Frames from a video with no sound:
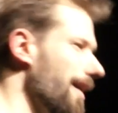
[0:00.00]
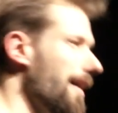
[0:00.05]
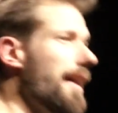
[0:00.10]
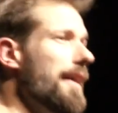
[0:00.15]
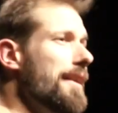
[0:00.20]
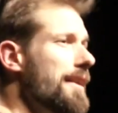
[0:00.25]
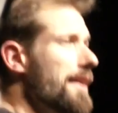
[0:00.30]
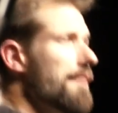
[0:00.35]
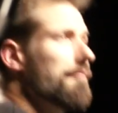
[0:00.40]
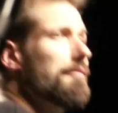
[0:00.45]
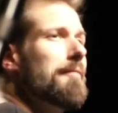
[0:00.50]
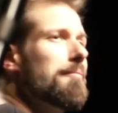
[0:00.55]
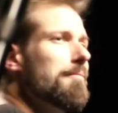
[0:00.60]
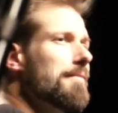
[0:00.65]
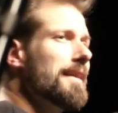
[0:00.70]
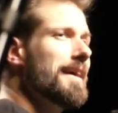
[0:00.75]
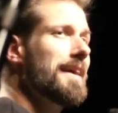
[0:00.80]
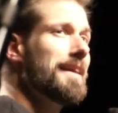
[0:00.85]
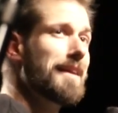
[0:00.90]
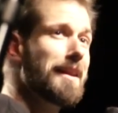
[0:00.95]
I never
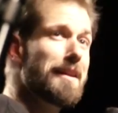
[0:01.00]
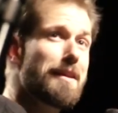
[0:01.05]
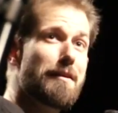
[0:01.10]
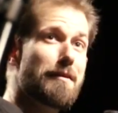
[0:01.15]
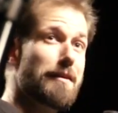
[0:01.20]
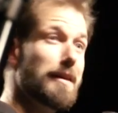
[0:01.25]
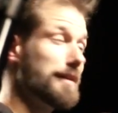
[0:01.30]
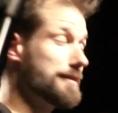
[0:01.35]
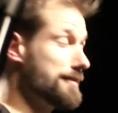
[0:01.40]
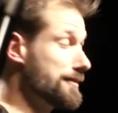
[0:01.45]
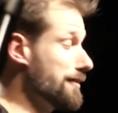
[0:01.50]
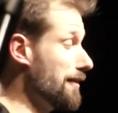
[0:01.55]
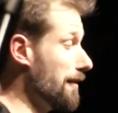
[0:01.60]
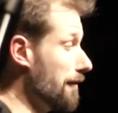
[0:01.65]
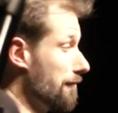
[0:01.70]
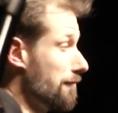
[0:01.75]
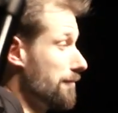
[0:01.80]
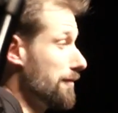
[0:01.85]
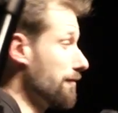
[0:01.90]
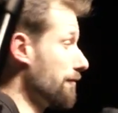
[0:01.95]
played any of that
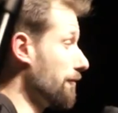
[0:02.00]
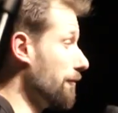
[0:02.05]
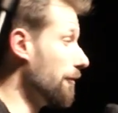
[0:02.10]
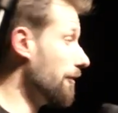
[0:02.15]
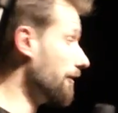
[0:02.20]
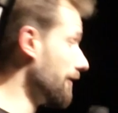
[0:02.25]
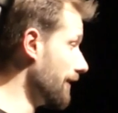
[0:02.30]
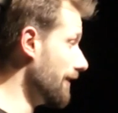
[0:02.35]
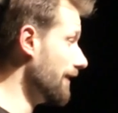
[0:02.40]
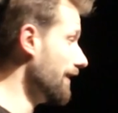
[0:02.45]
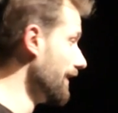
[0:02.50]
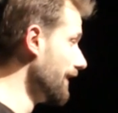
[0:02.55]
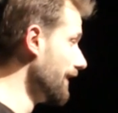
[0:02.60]
stuff before,